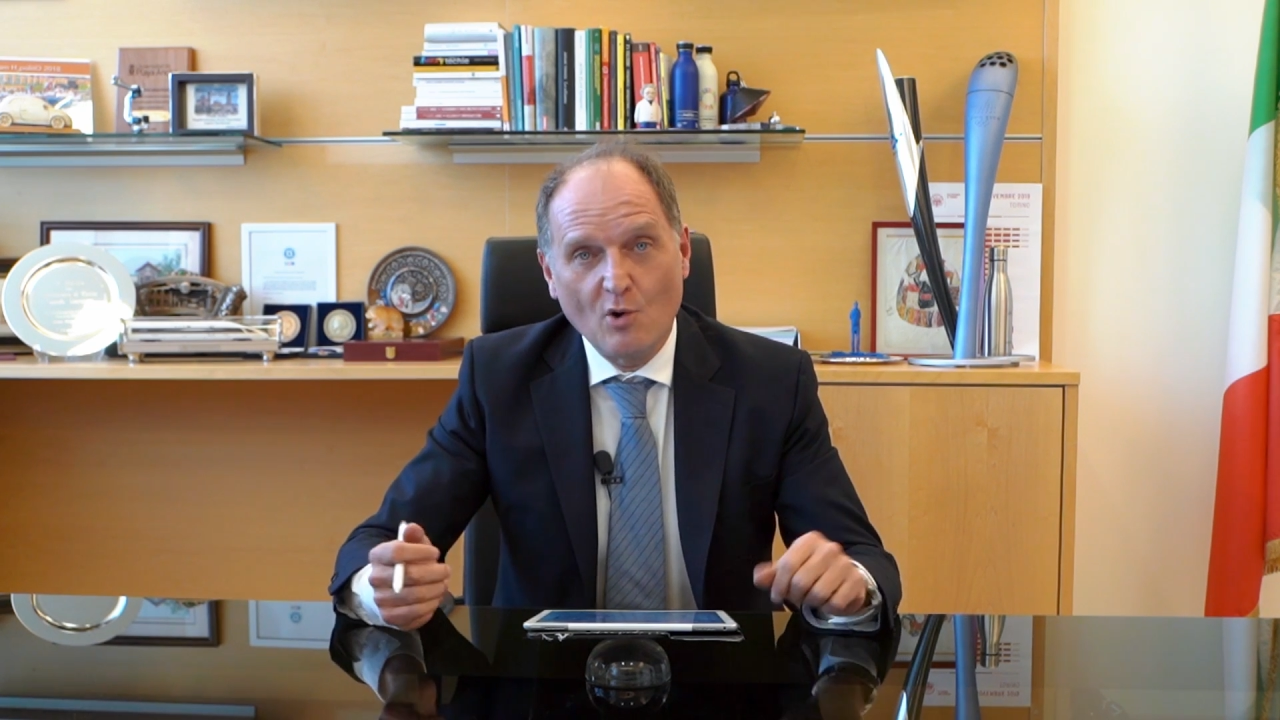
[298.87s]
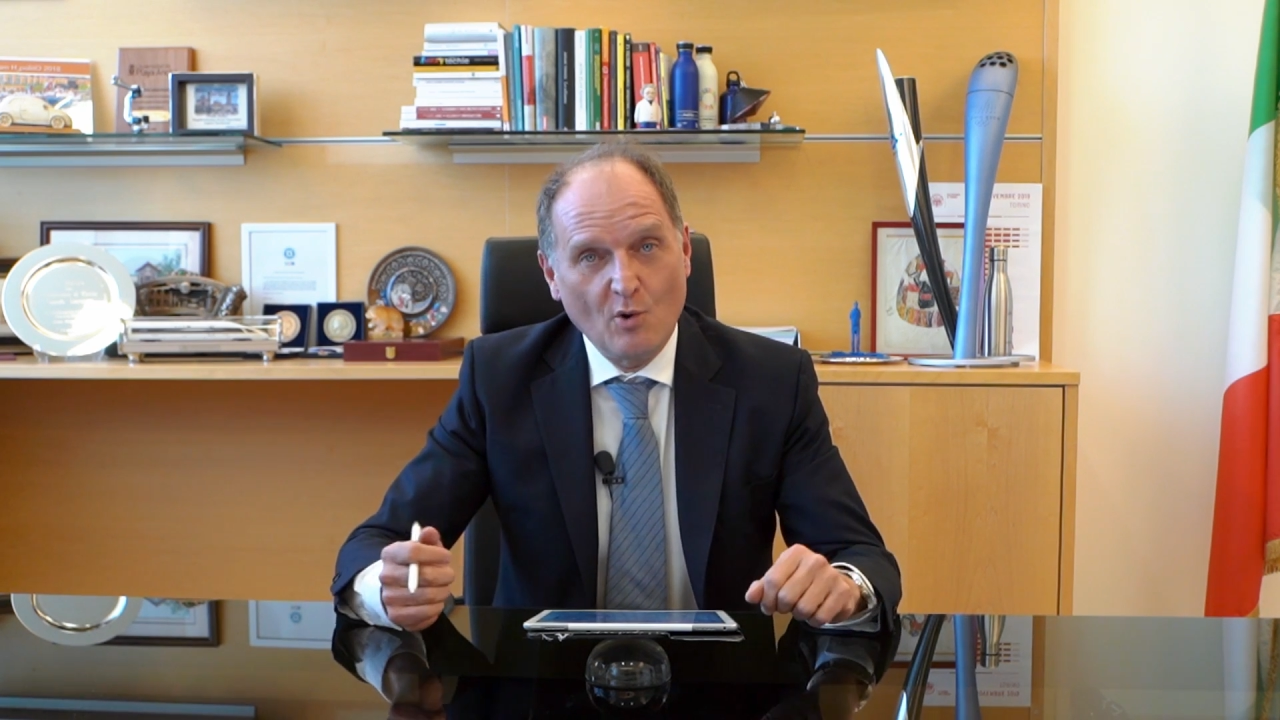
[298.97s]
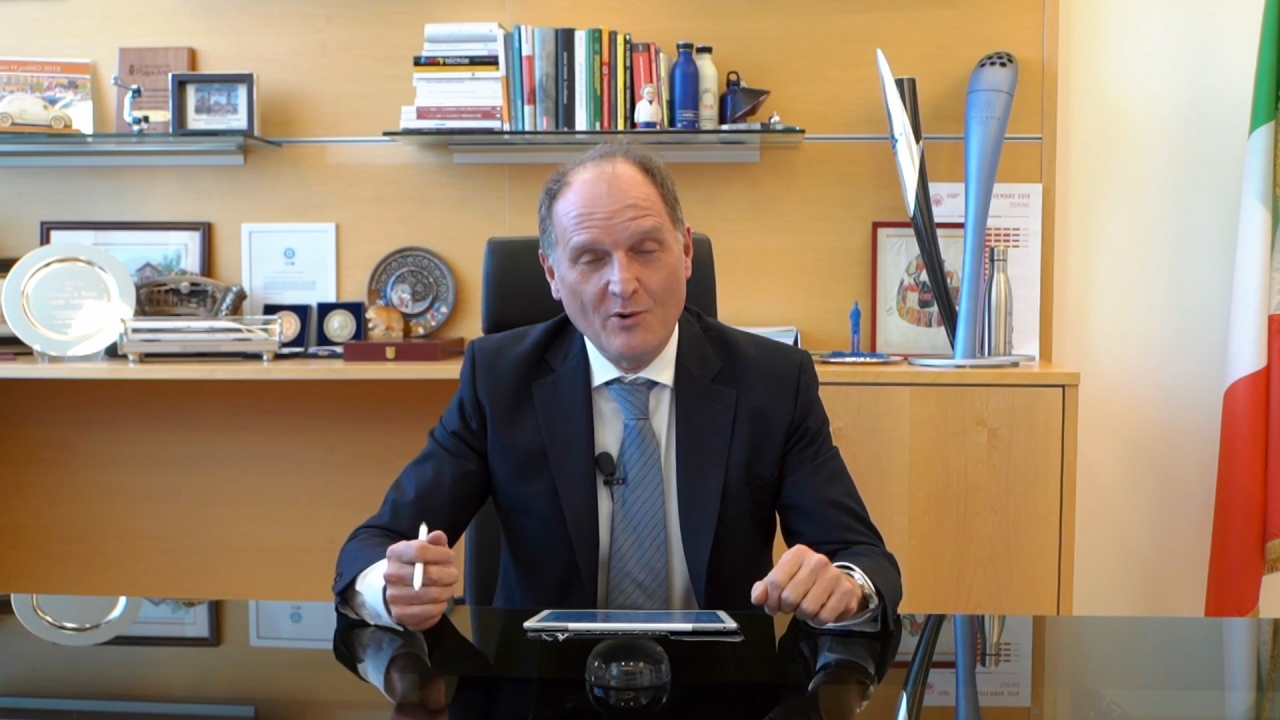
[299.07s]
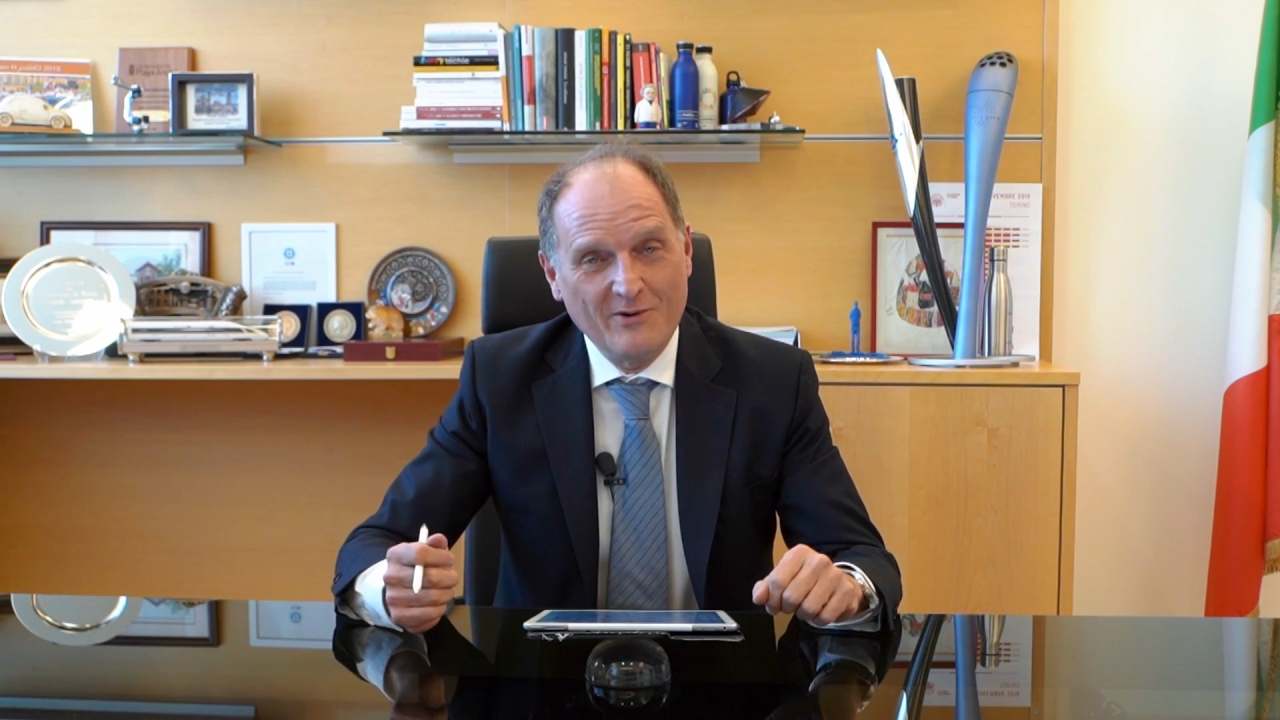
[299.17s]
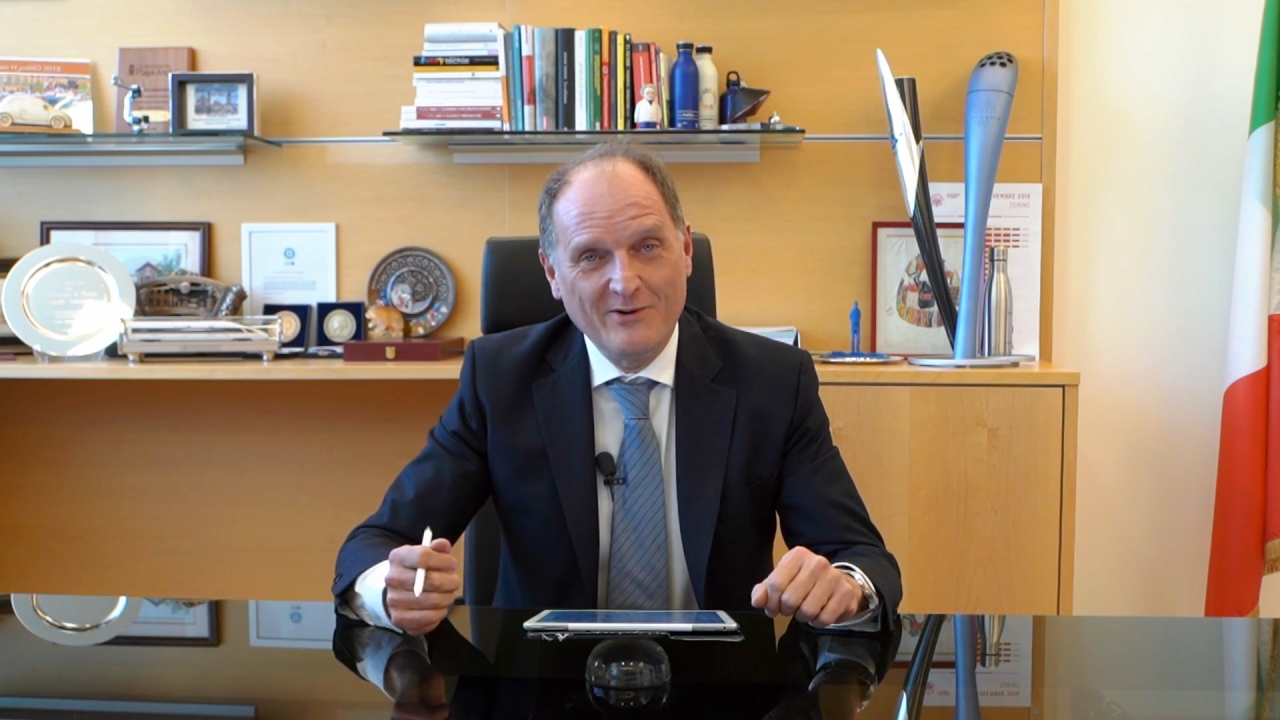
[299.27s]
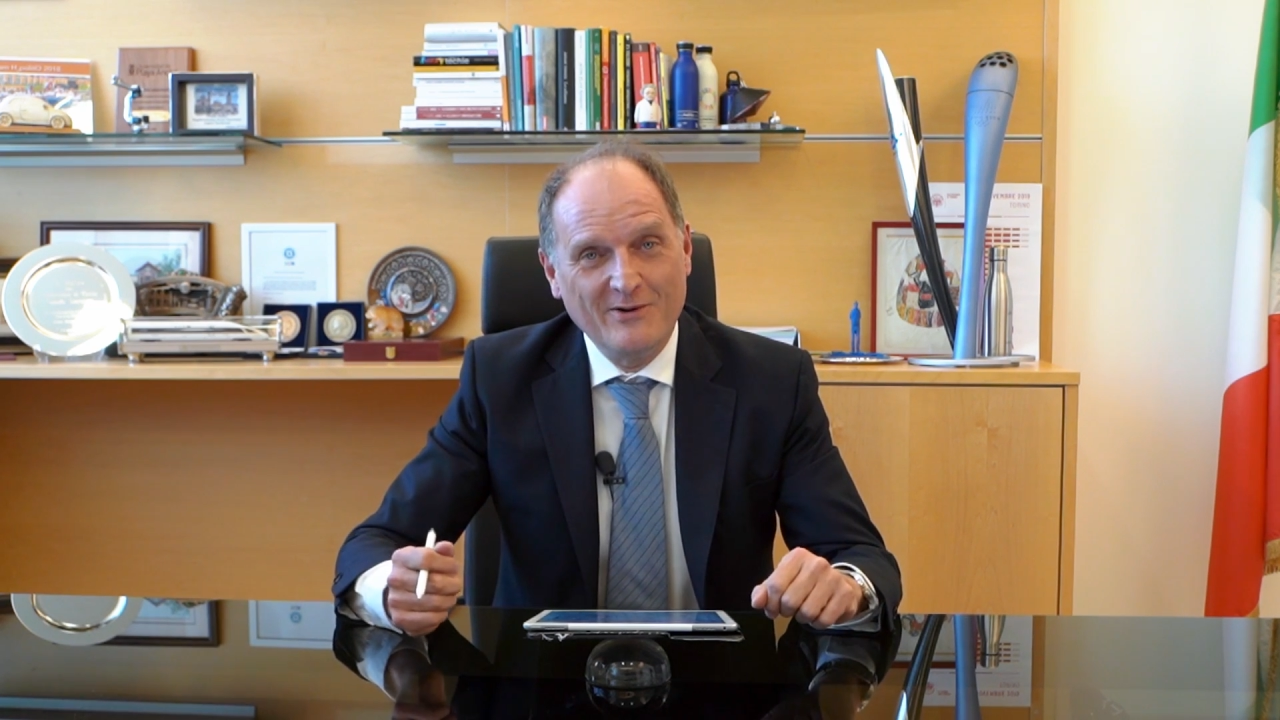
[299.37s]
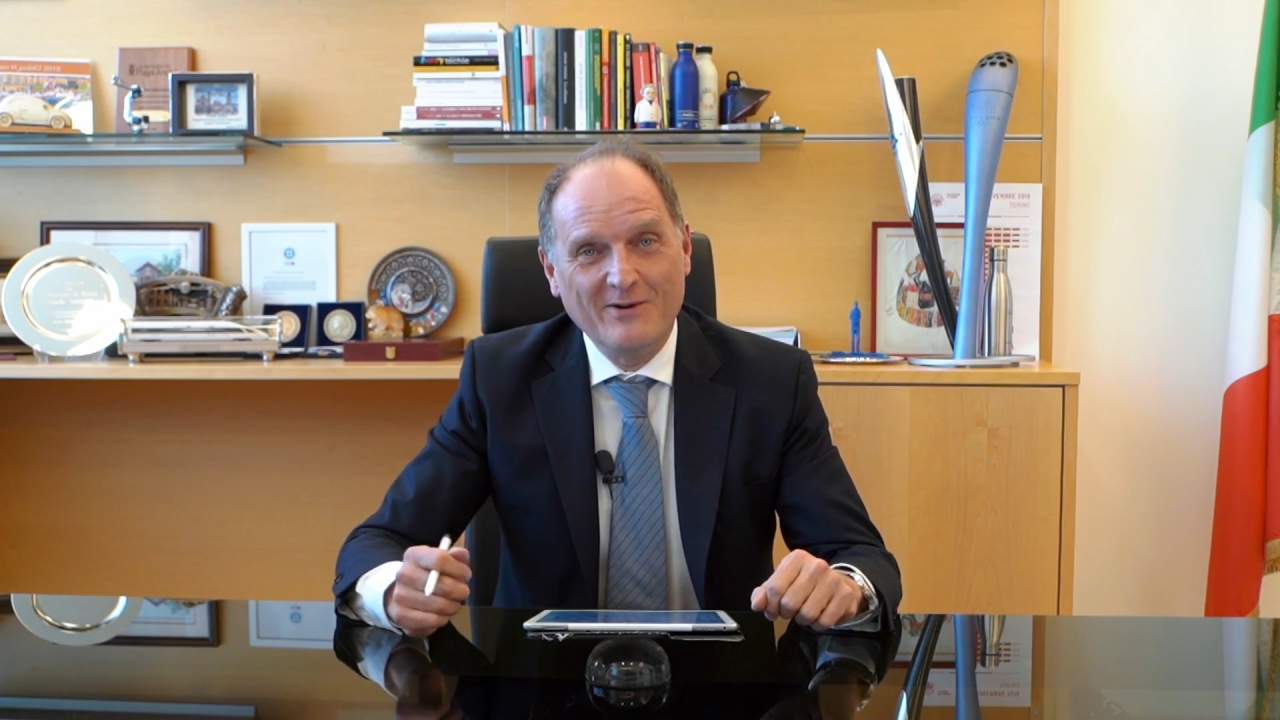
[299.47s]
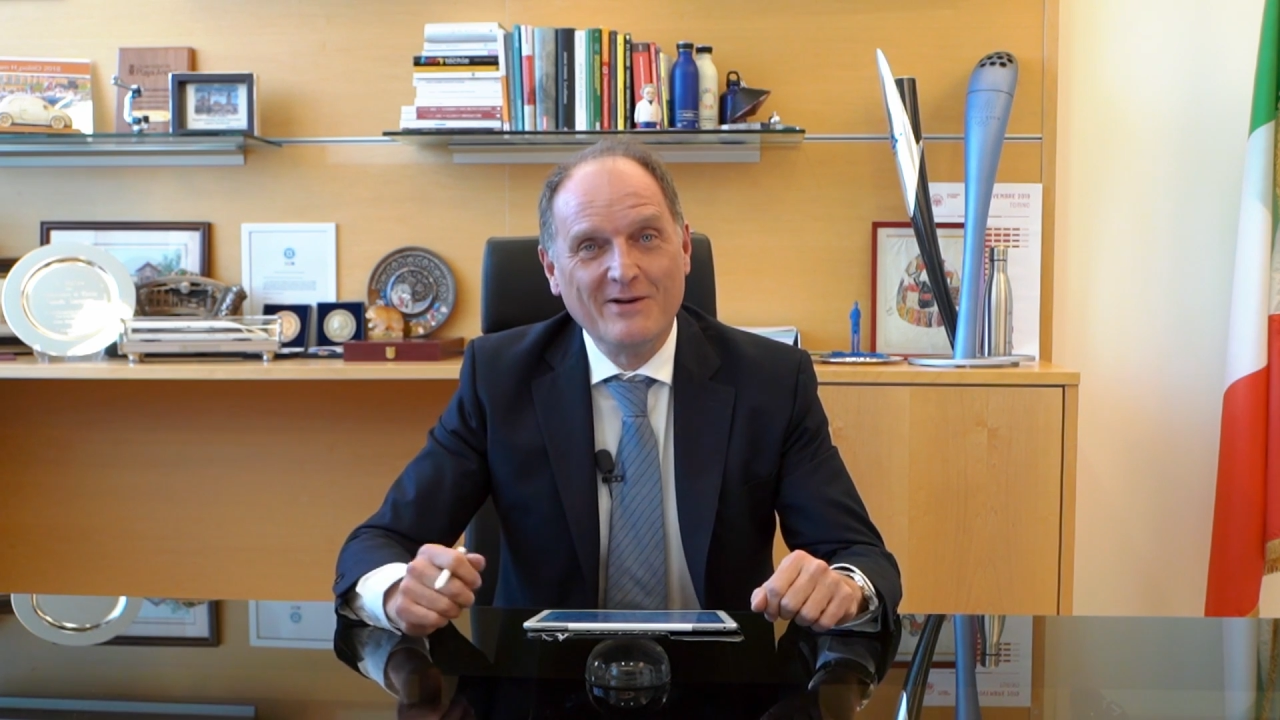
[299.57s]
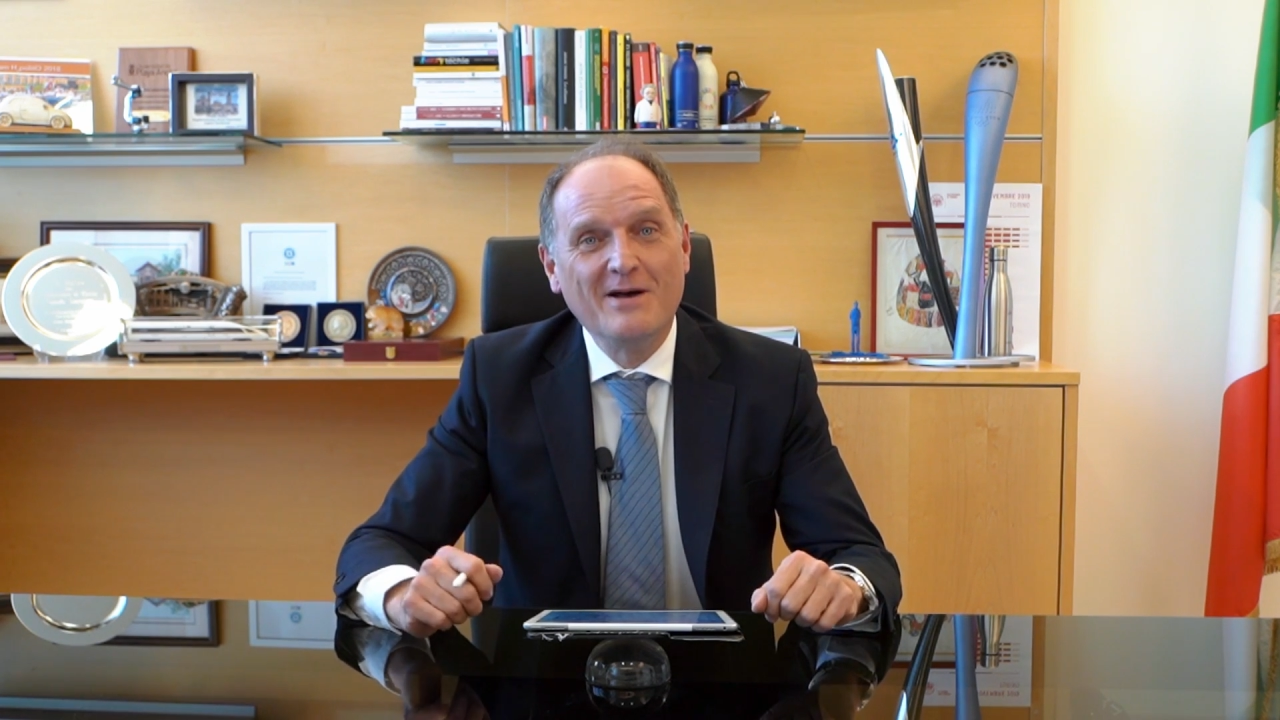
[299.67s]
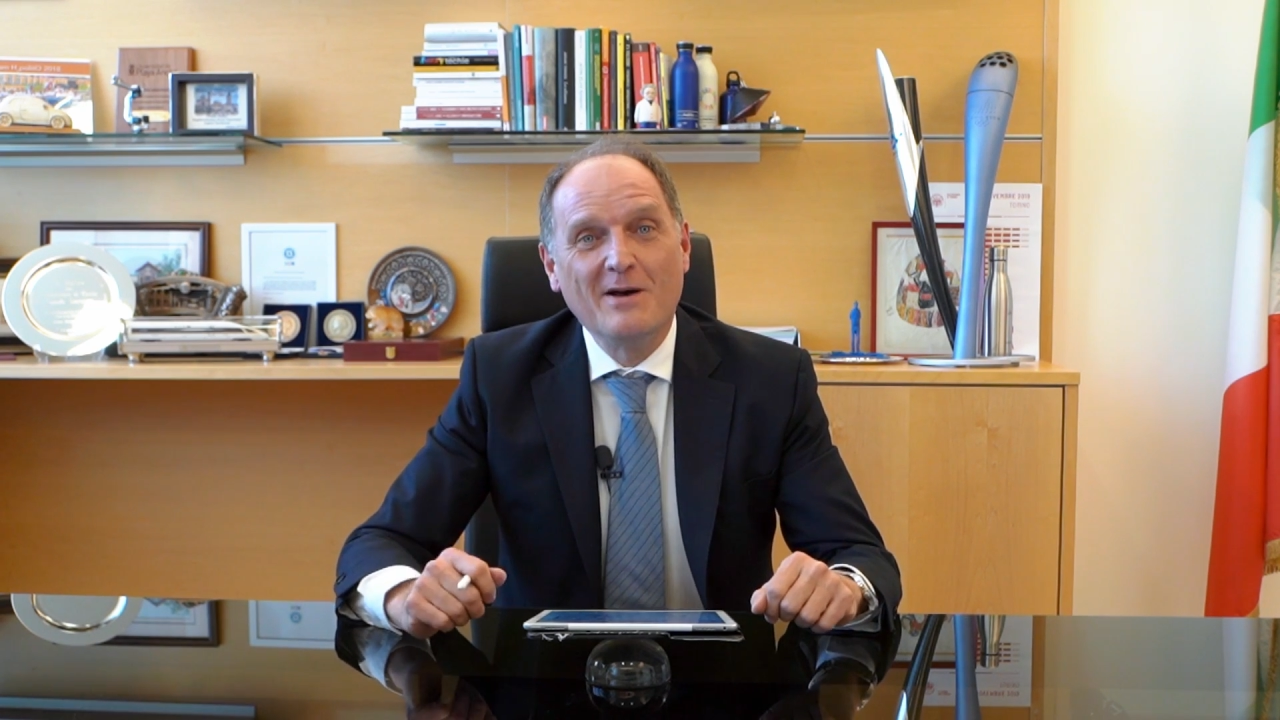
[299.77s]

go